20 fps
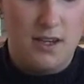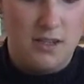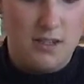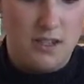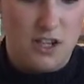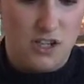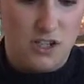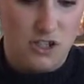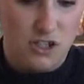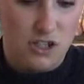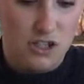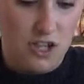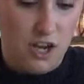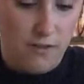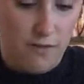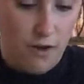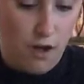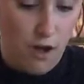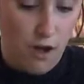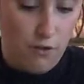So it's just
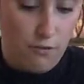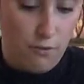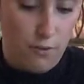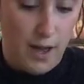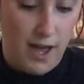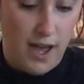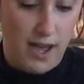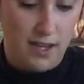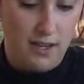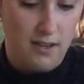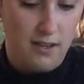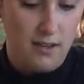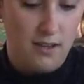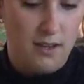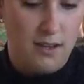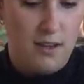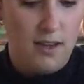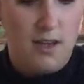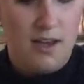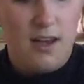over halfway,
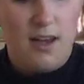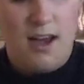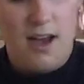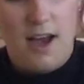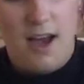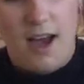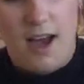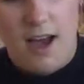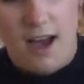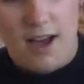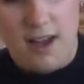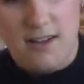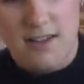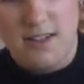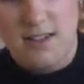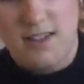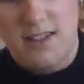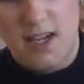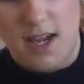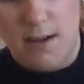and
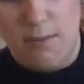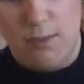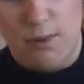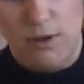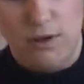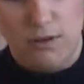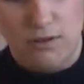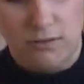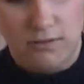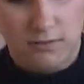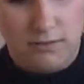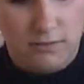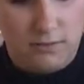staple